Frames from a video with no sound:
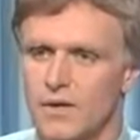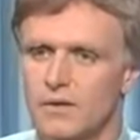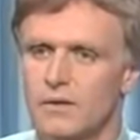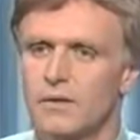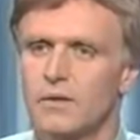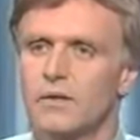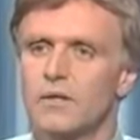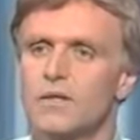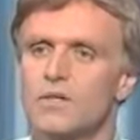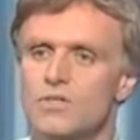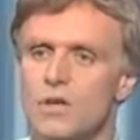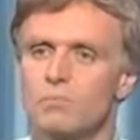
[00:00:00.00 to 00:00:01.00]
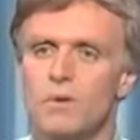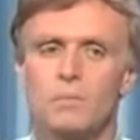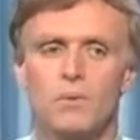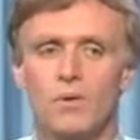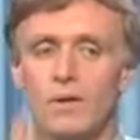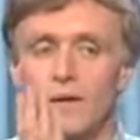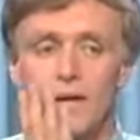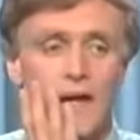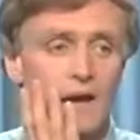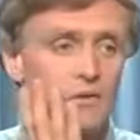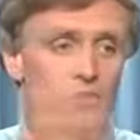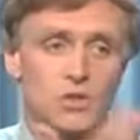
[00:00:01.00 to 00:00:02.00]
signs will have problems in that
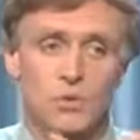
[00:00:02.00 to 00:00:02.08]
area.